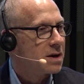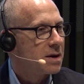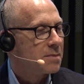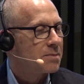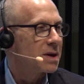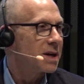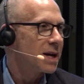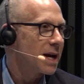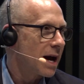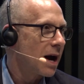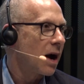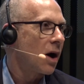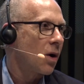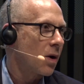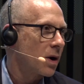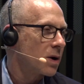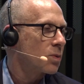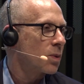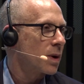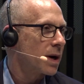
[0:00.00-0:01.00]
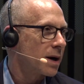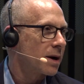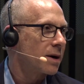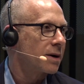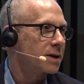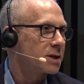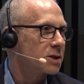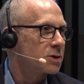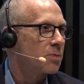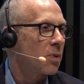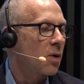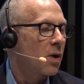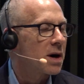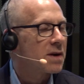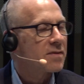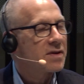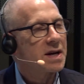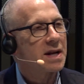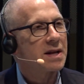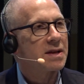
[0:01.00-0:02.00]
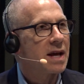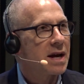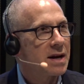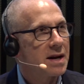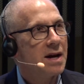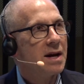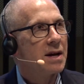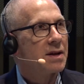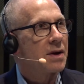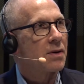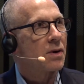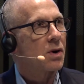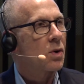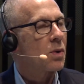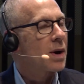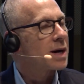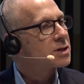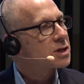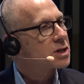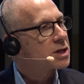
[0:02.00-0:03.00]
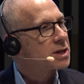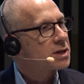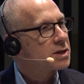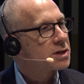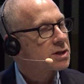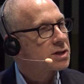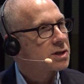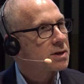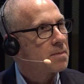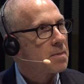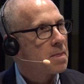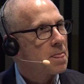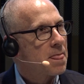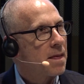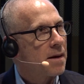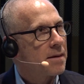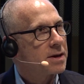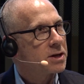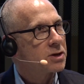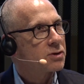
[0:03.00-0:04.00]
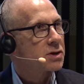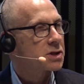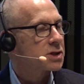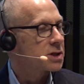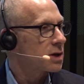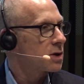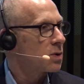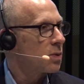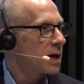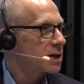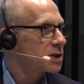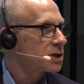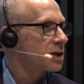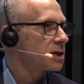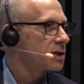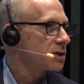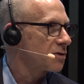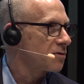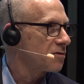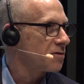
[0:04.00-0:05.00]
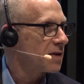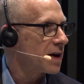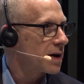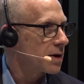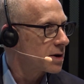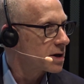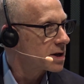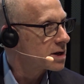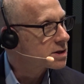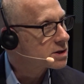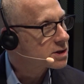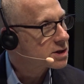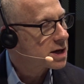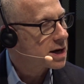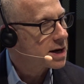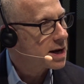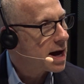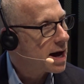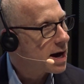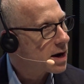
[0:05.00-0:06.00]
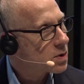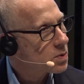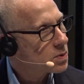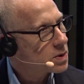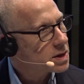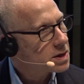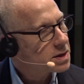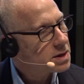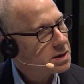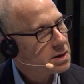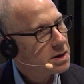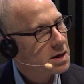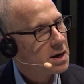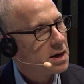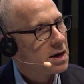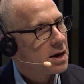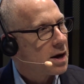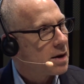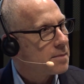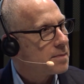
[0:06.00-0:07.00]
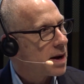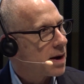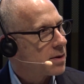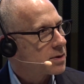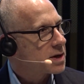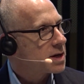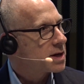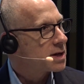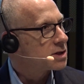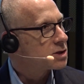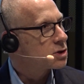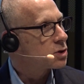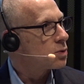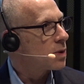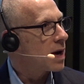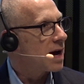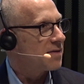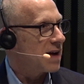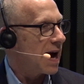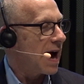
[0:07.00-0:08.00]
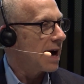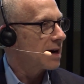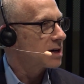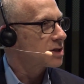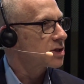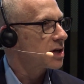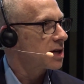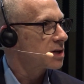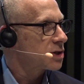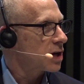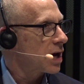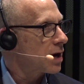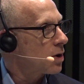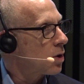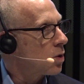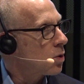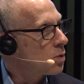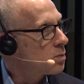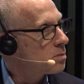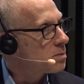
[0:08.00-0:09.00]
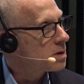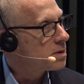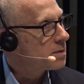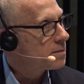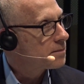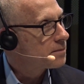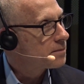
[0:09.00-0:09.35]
But yeah, hardware is part of it. And then there are interesting questions of fairness and equity about kids who have access at home.